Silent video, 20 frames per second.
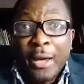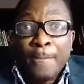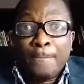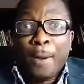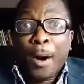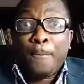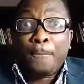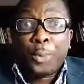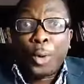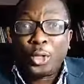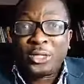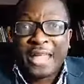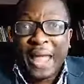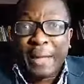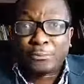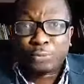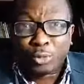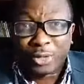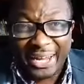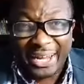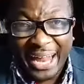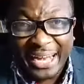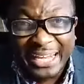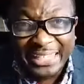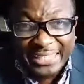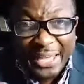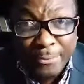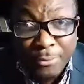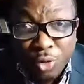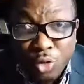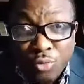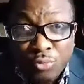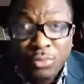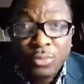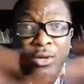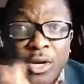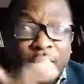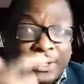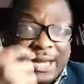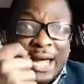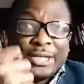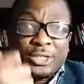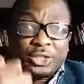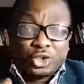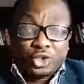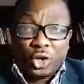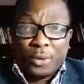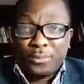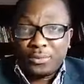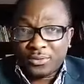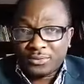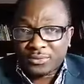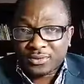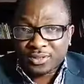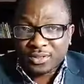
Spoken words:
but put them together in the same room, there is trouble.